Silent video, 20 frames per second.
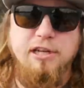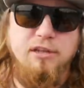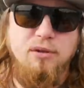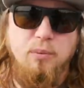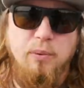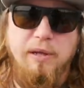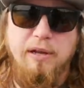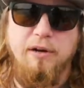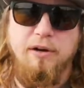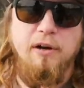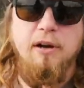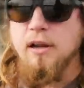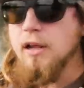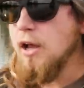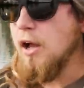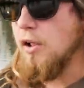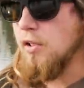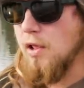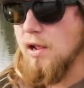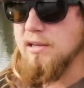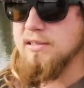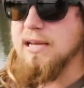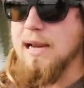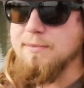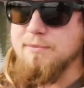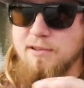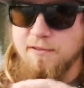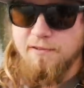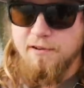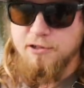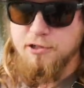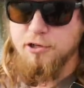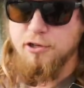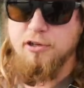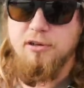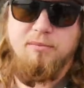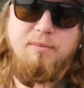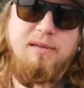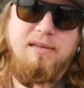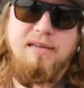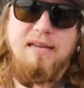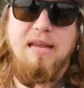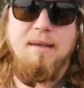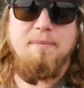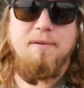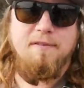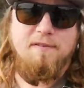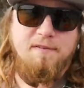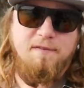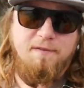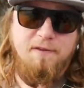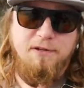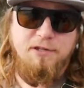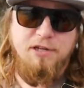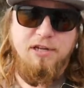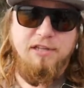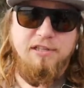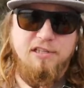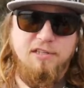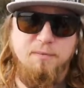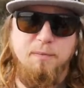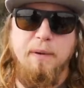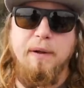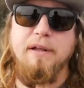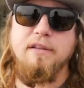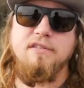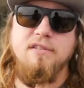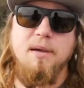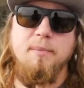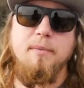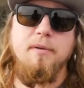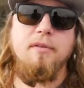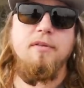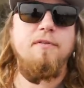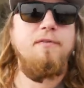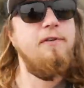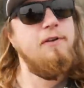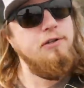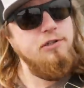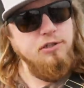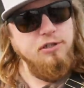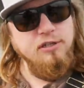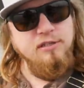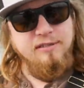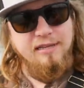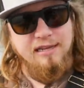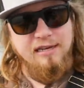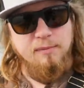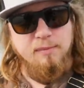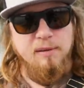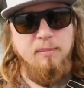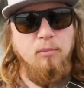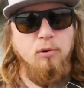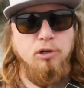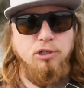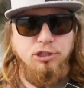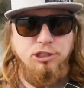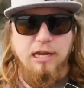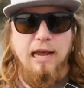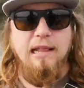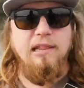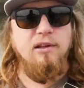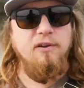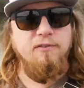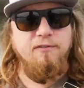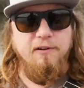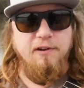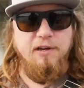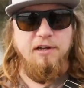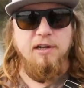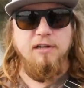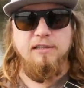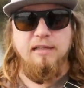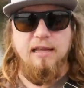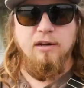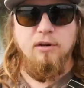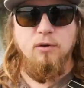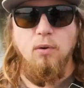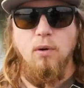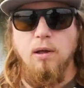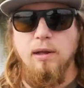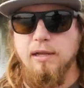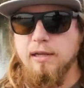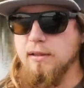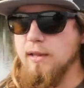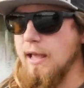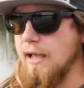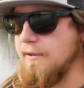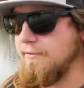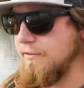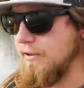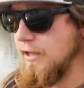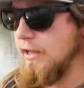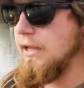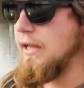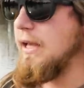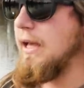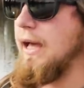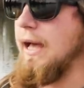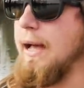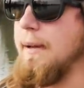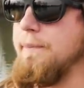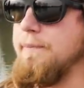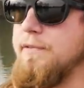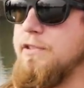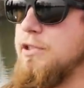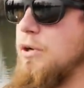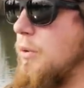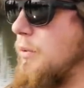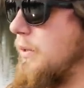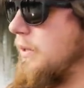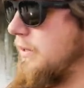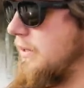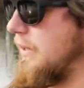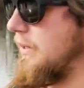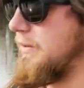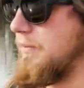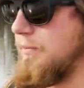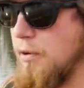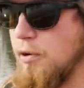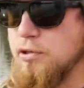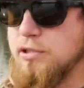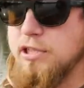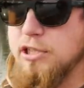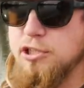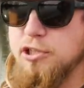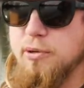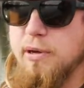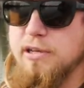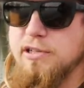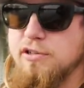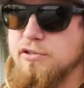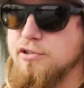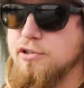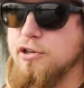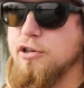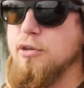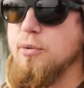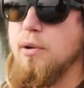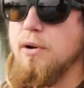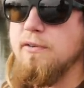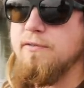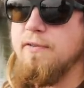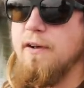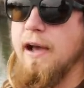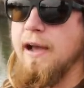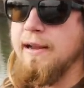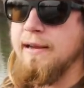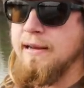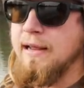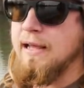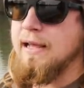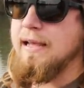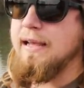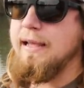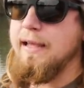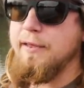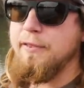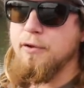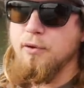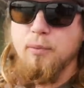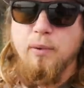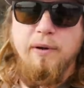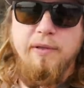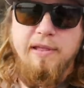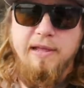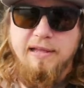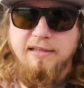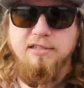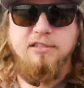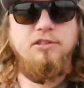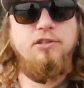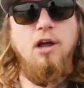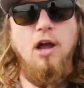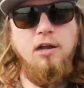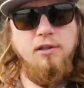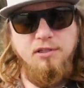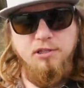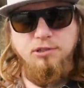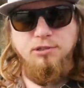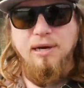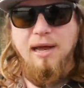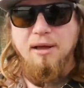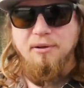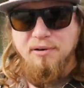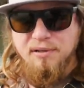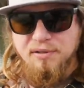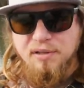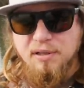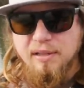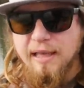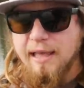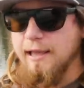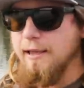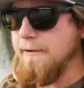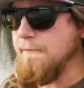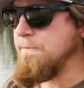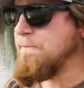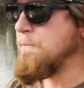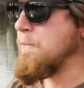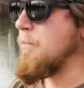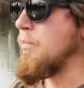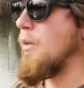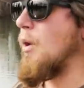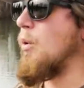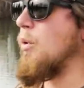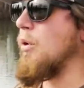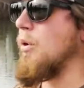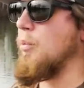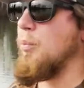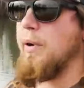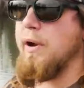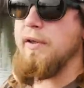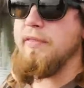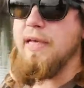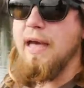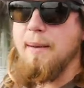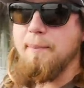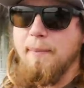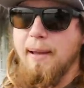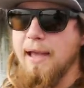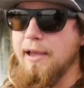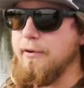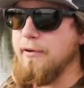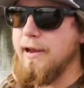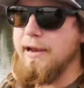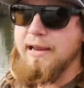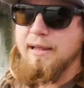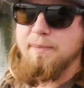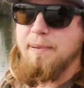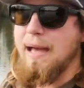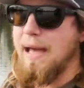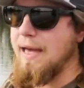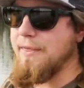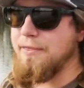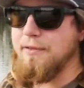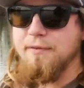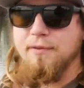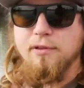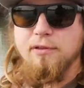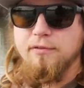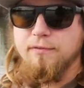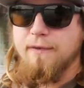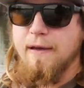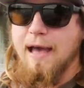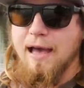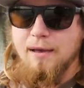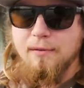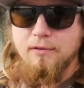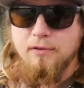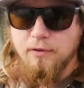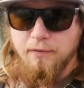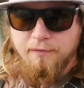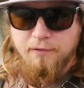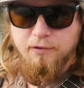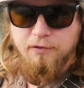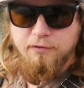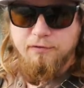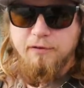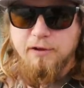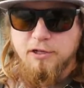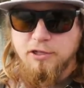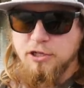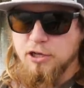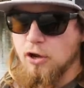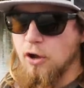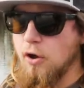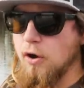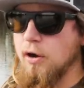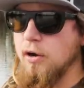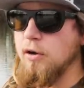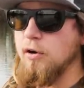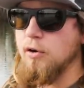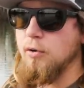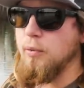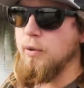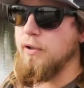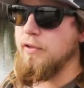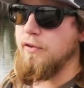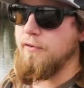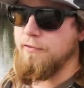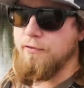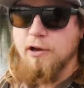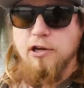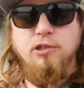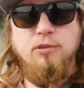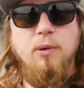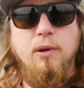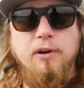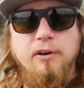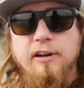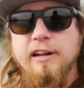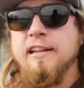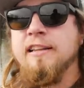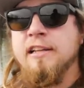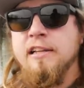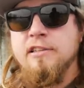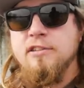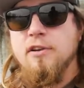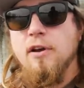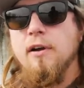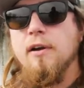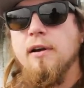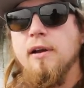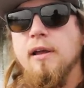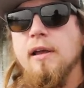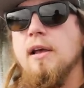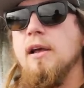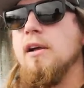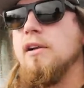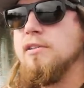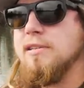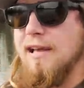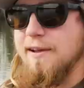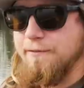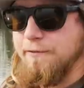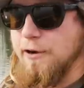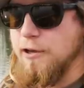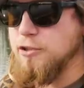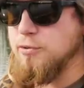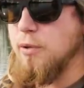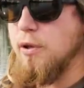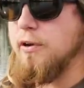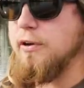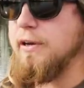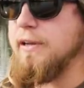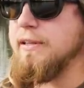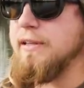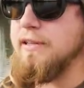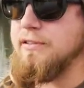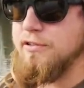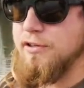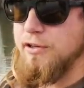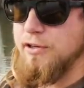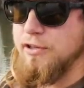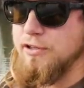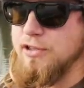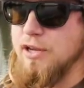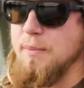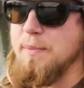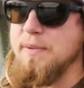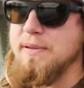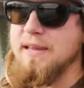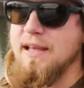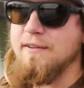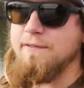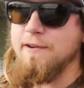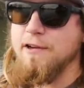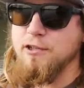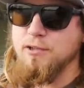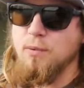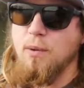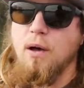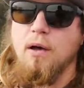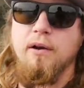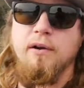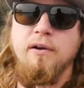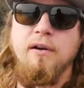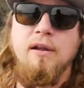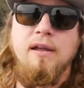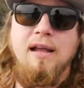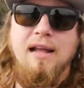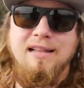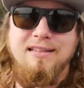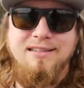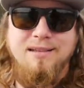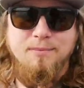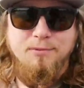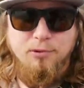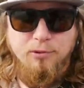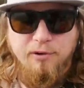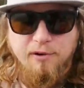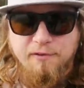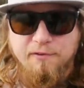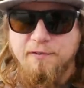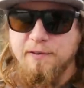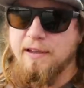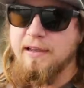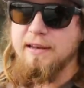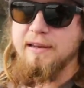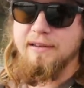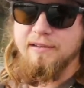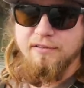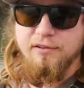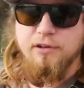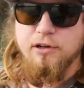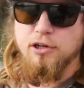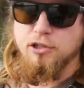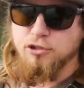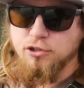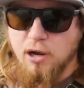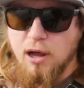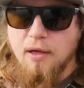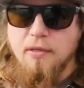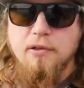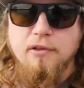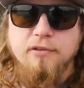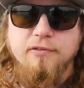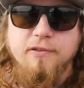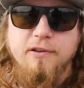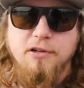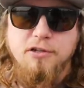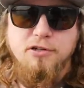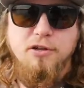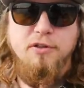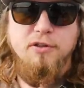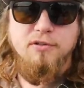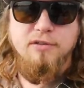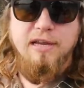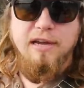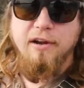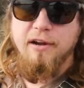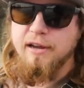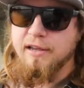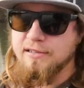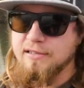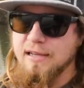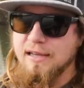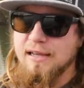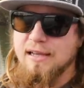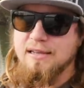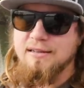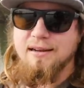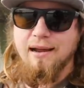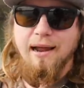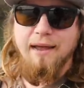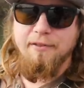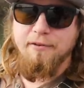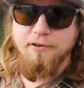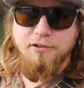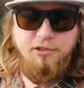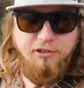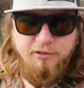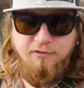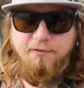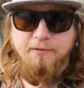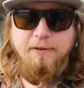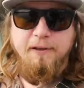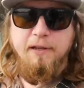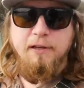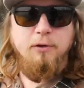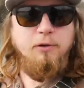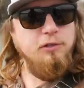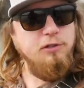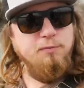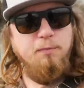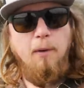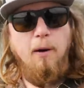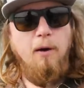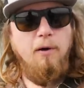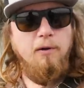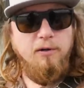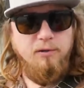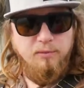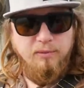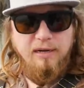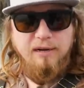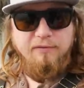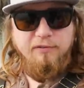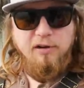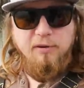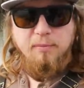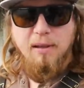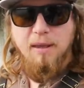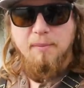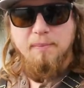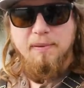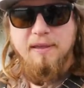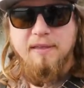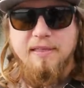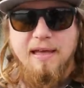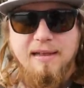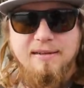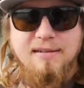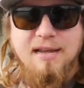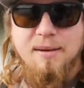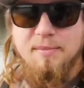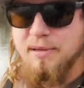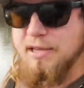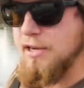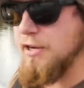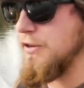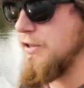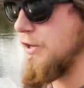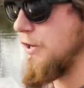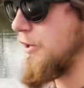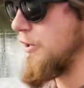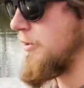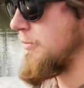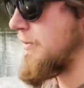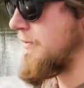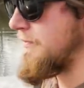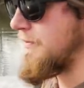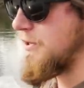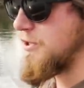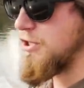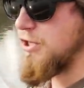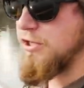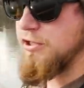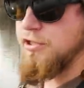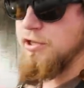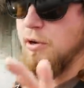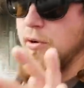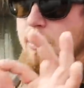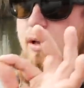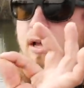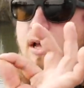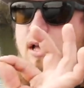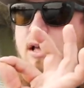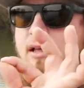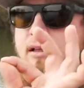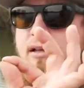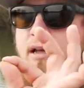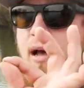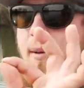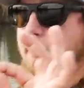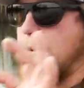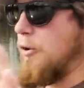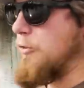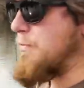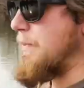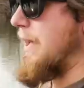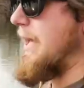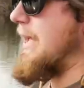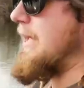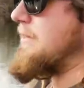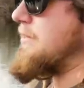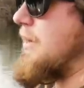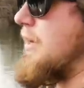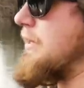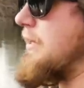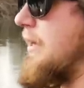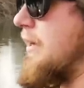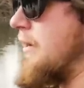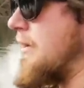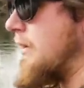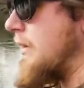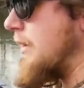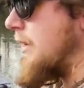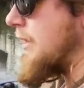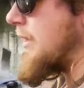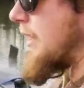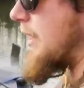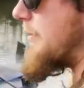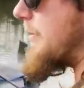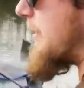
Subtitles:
in the winter, a lot of times the fish are gonna be deep. If you're fishing in the spring and summer, the fish can tend to be more shallow, feeding on aquatic life. So in most situations, you're gonna wanna find either where they had stocked the trout in the lake, or where that migrating path of those fish are, or where the freshwater inlets are. So that freshwater inlets are gonna dump in that fresh water and some sort of feed, and it's gonna draw those fish to those areas to either just feed or spawn or whatever it might be that time of year that you're gonna be fishing. So got both my eggs on there, got